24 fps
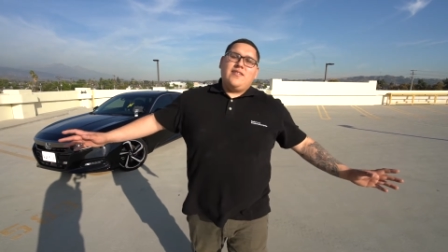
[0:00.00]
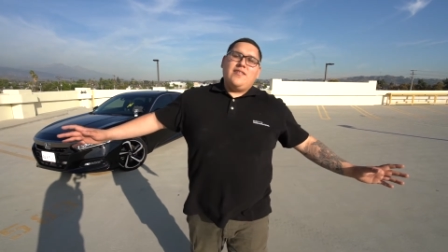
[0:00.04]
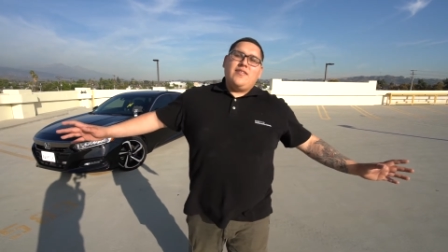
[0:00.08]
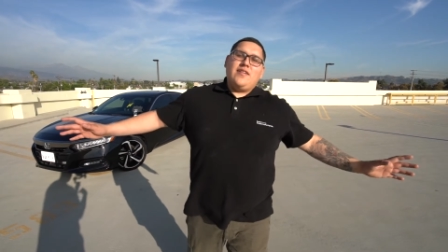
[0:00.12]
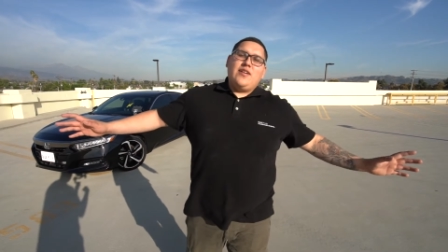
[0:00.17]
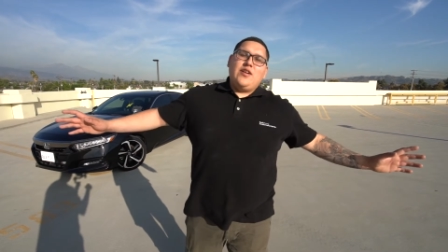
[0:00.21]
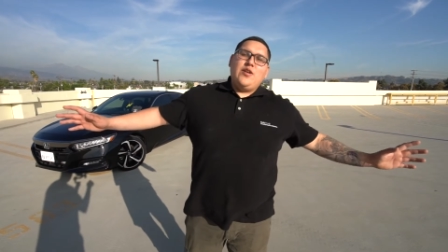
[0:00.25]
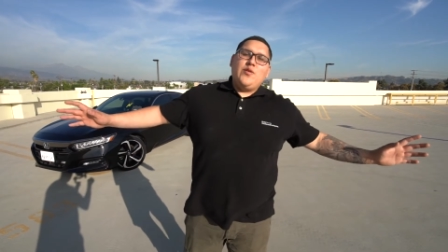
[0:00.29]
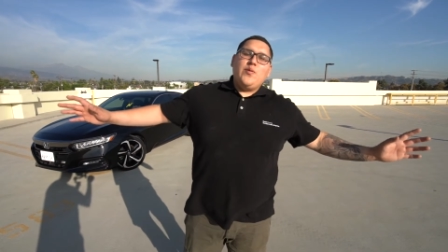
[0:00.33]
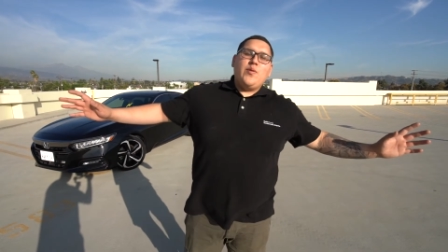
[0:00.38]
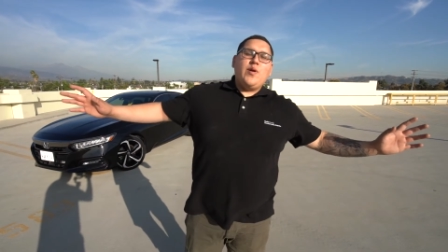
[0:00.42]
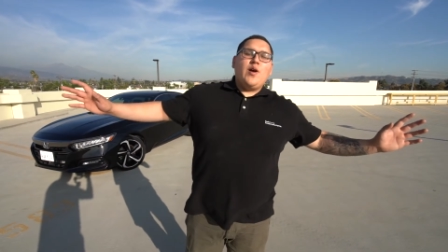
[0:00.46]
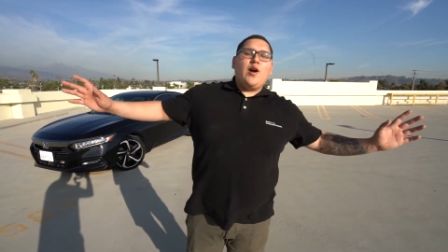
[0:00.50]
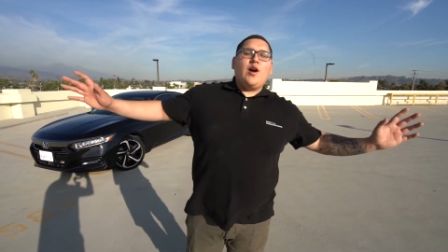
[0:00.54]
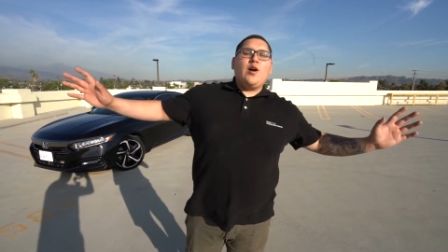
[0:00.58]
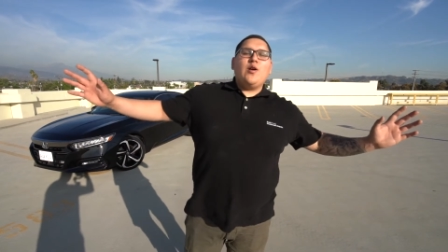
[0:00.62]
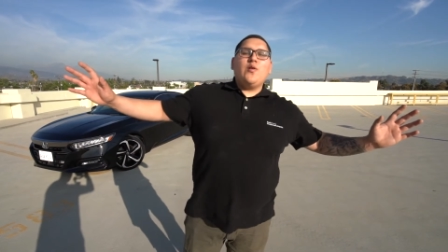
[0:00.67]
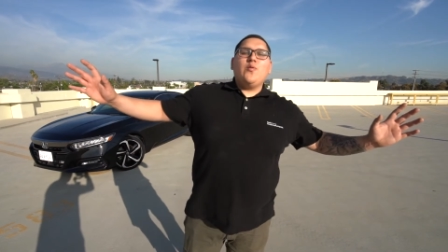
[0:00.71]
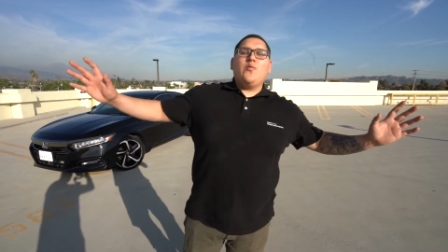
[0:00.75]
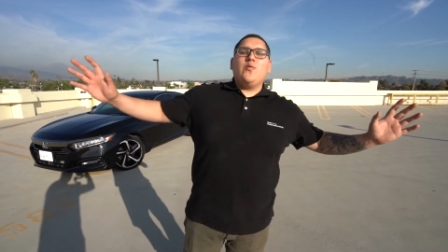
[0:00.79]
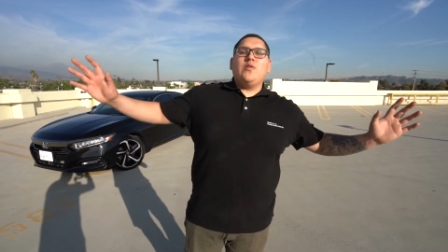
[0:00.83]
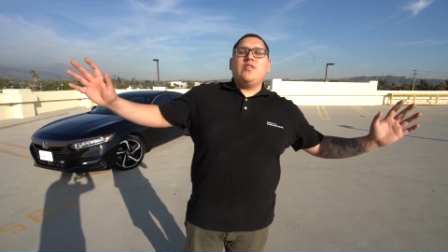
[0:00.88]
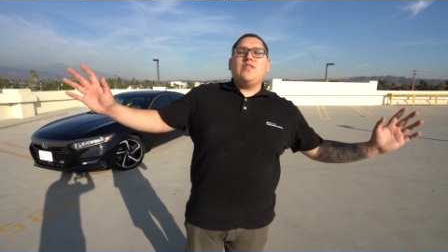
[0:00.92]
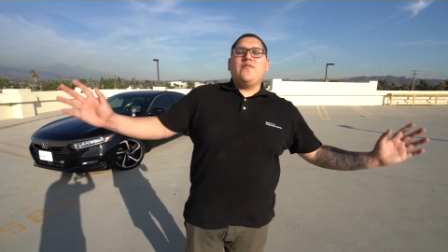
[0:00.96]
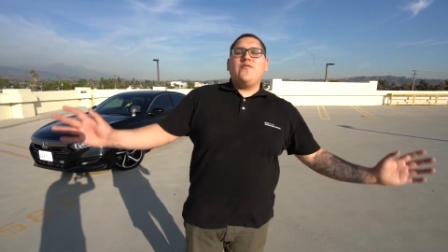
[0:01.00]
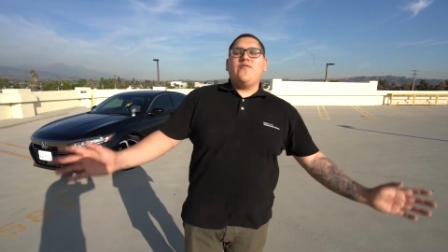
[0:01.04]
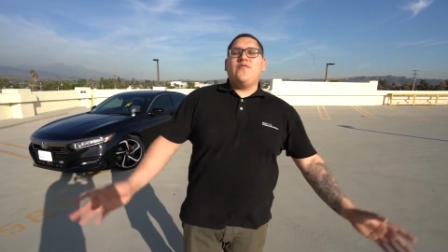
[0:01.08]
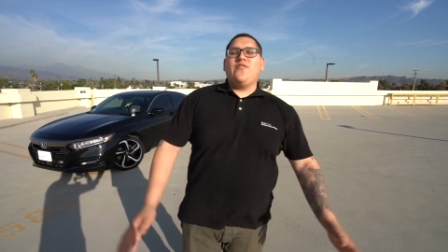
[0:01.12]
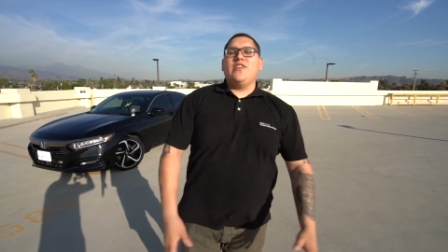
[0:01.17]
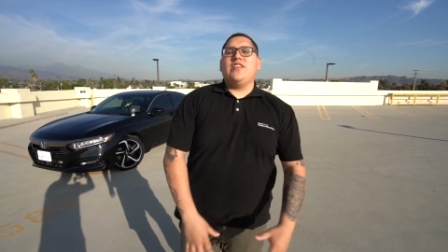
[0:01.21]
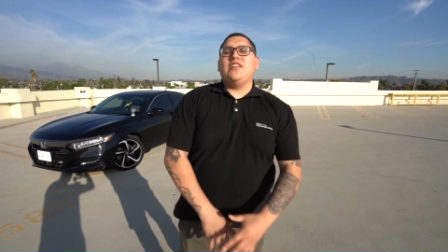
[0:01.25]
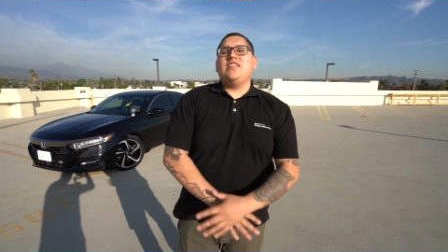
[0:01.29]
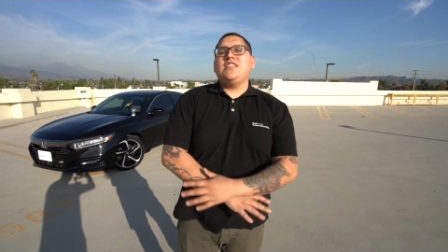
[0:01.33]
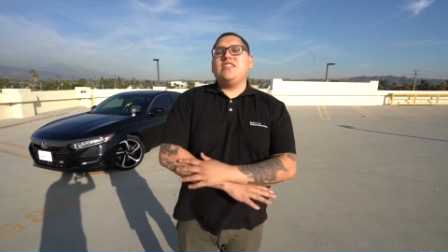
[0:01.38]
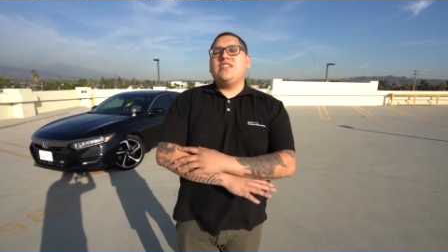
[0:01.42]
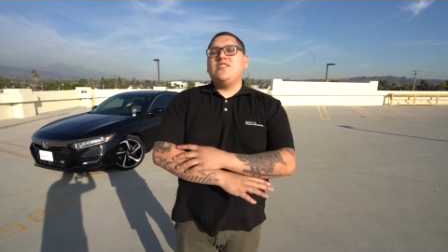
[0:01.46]
here we are with the
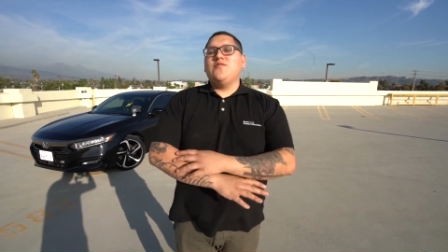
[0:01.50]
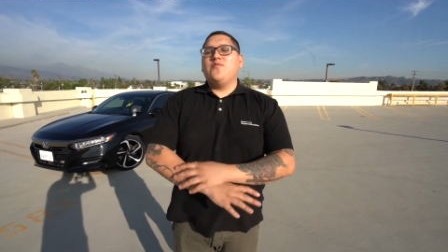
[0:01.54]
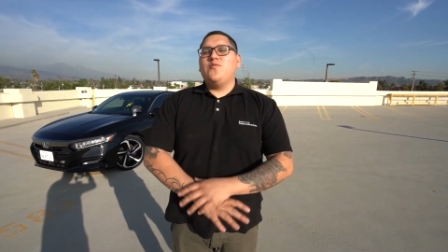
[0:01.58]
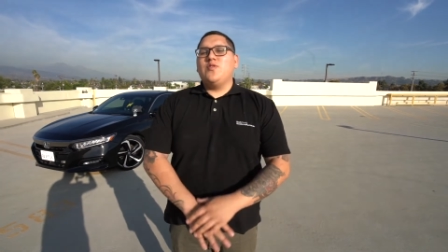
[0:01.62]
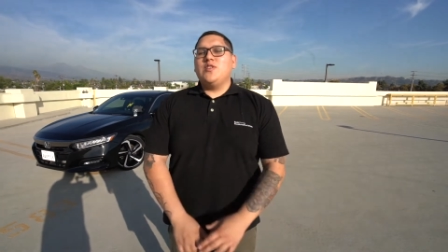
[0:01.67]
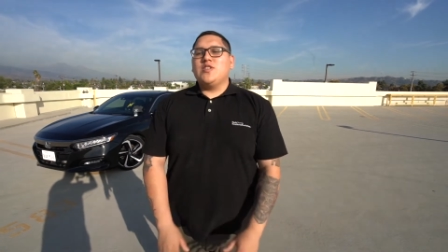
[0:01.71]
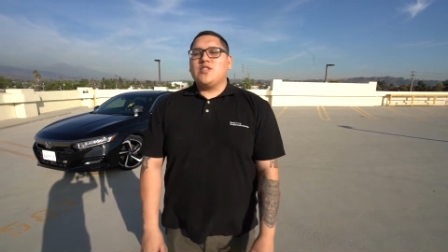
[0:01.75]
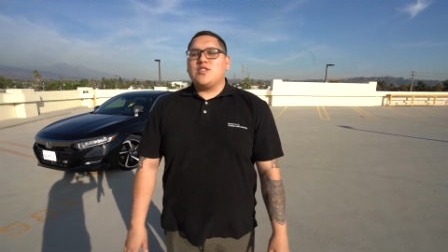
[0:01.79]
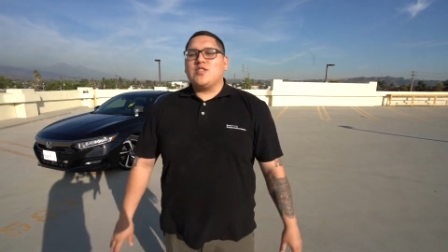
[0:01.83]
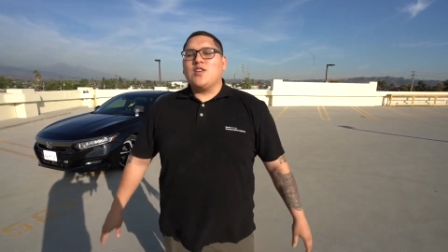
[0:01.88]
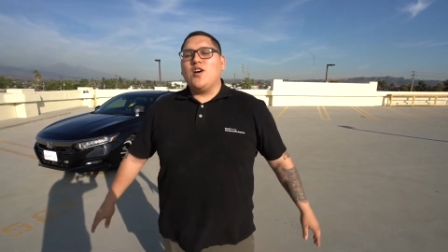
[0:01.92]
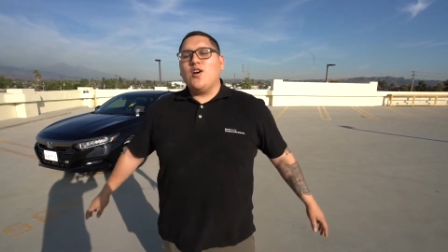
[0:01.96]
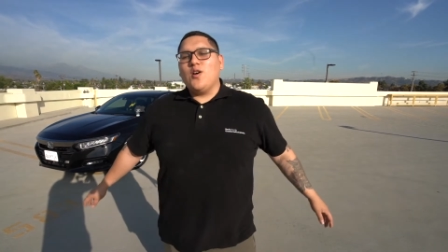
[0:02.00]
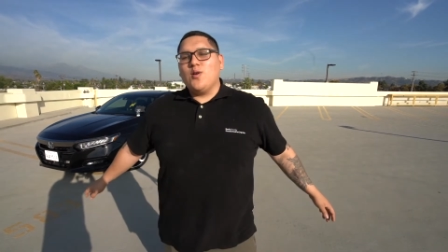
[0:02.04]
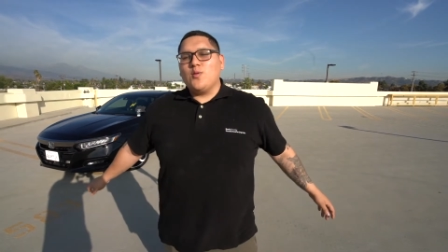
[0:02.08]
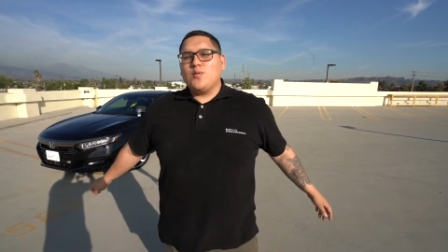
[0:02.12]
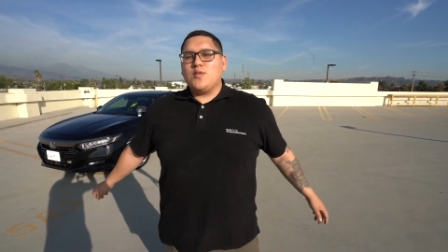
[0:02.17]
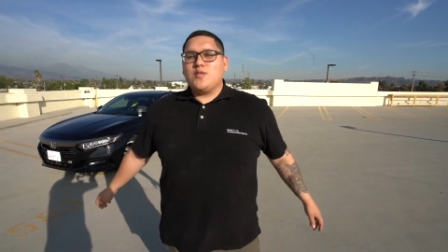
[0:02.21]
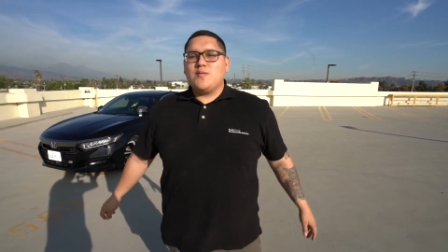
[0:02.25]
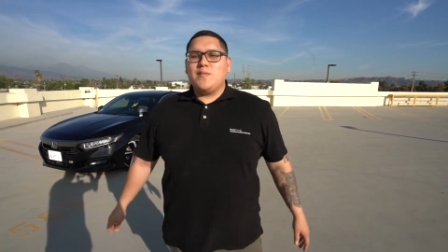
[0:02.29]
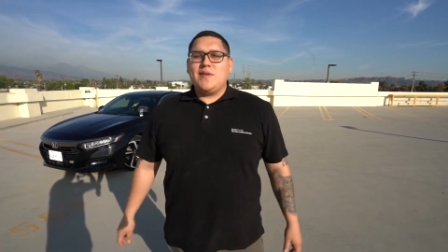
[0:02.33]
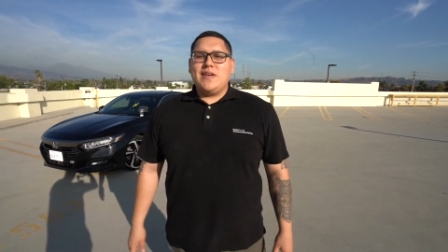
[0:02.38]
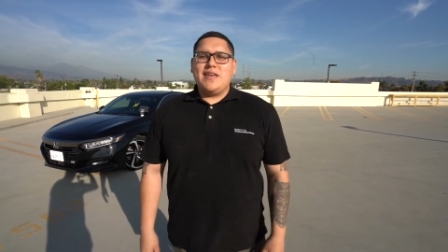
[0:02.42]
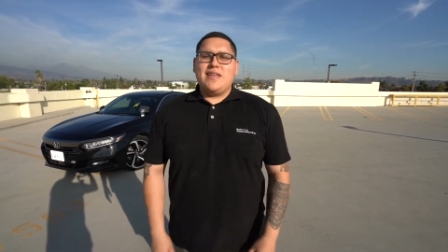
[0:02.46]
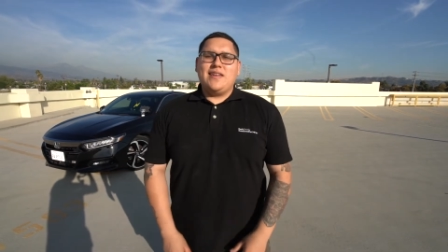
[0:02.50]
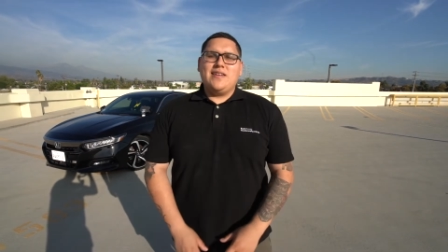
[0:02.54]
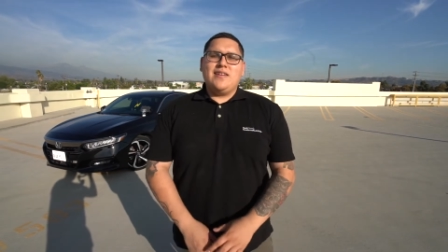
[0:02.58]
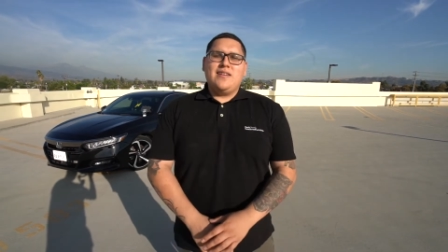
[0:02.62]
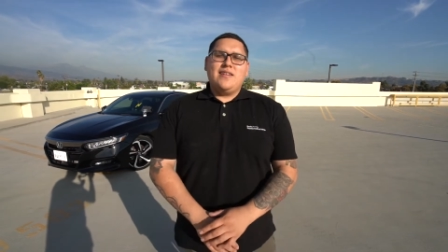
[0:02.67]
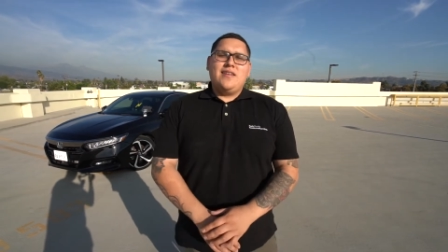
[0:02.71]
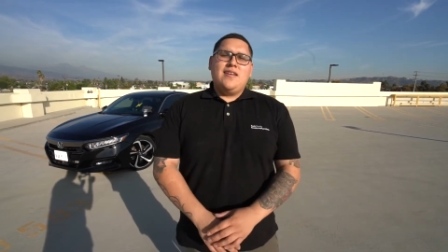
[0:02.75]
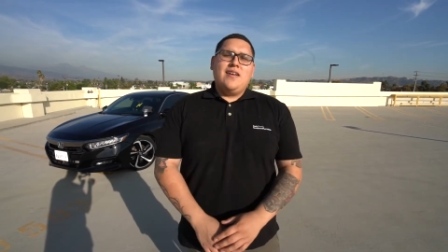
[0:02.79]
finishing results, man.